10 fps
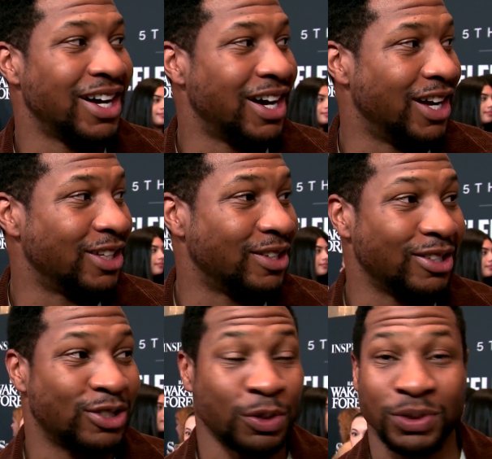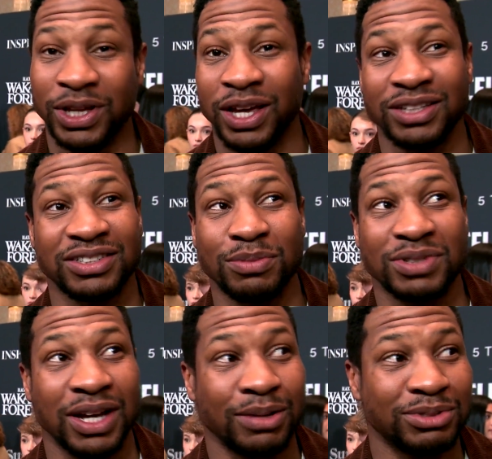Uh, two a days
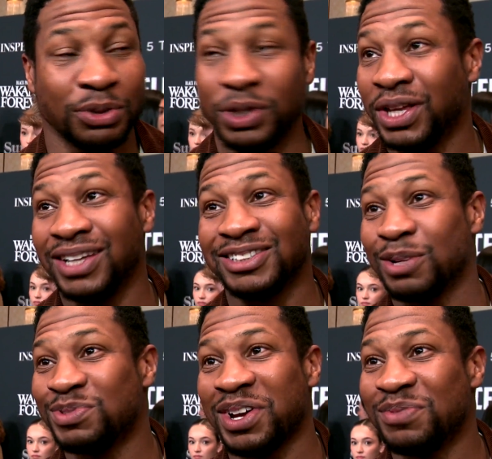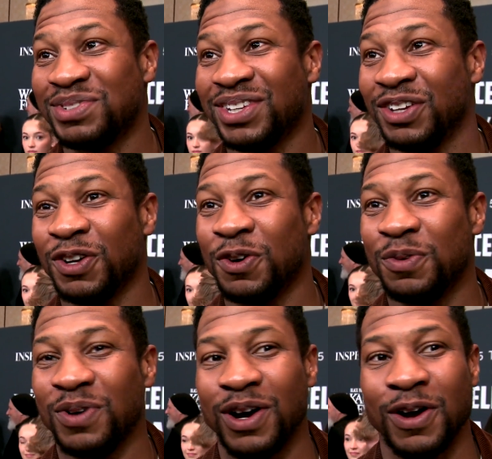sometimes, three a days sometimes, you know.
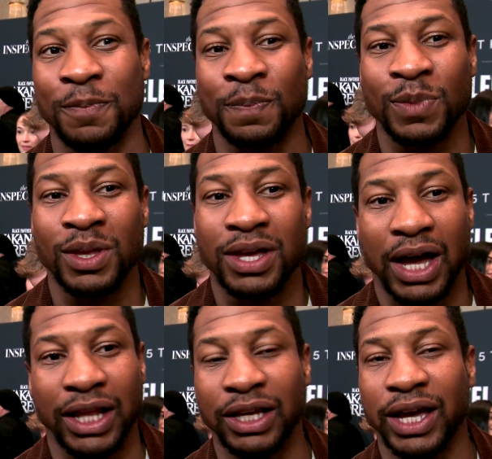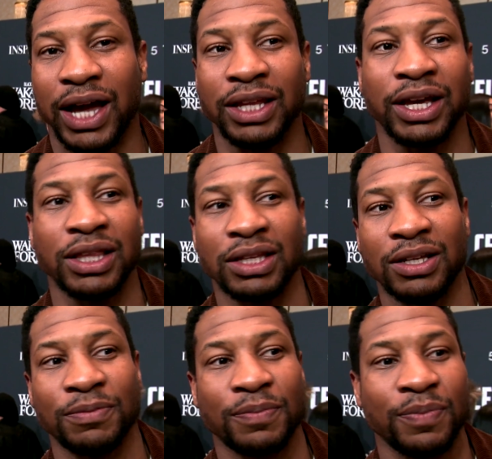Um, I look I look at
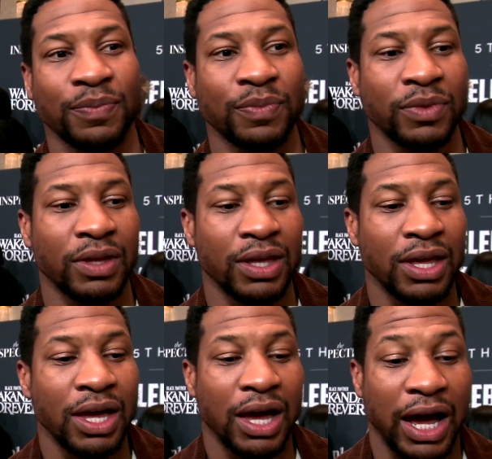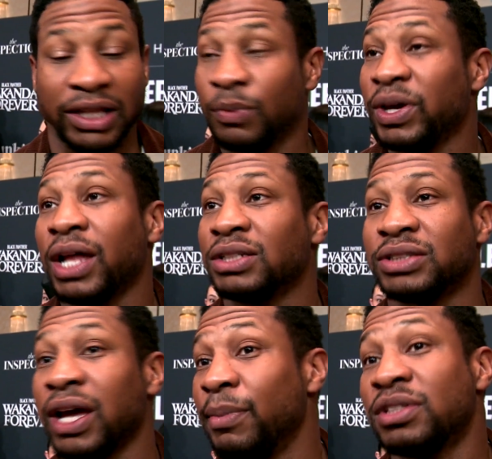the I think we got to
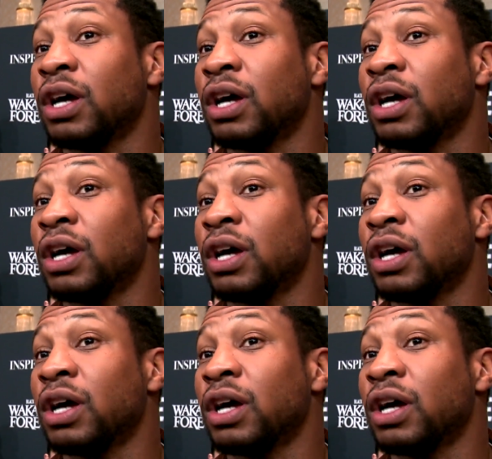stay. I mean,